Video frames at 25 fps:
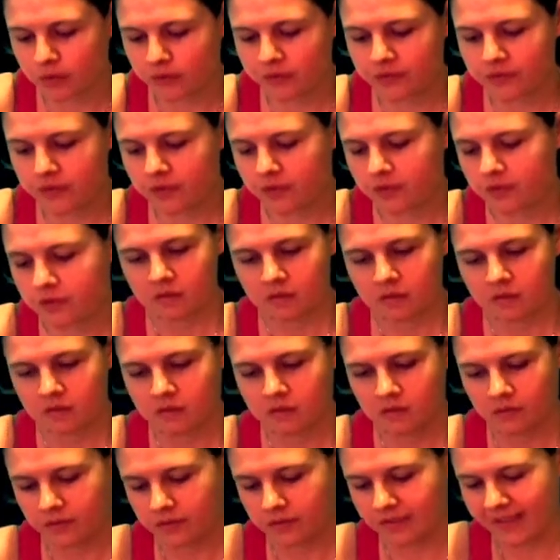
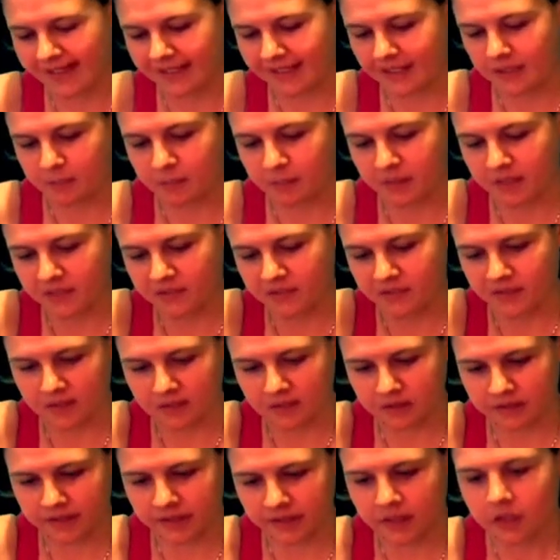It's Nike
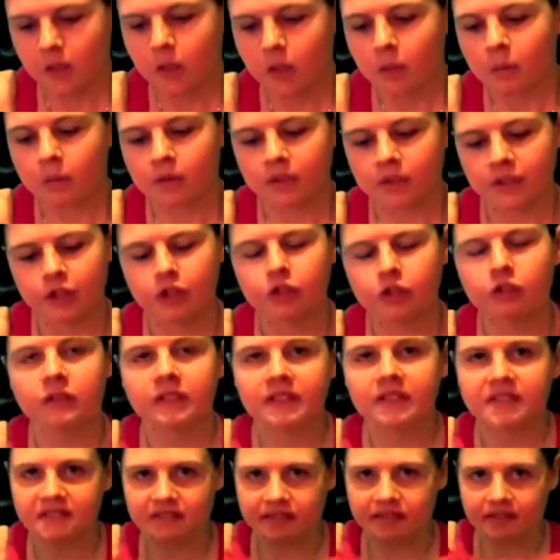basically, but the
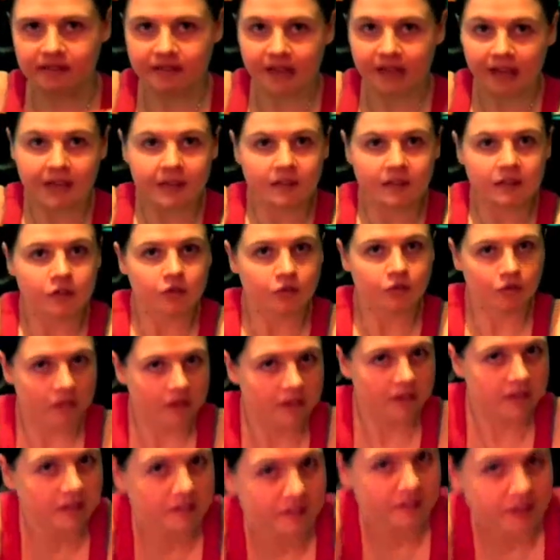only style of
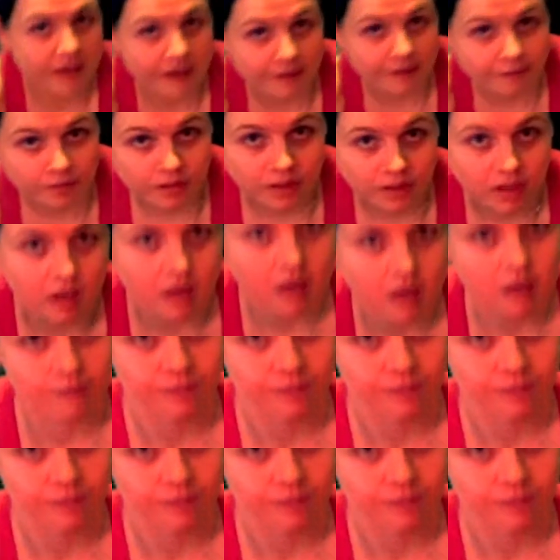trainer that I've got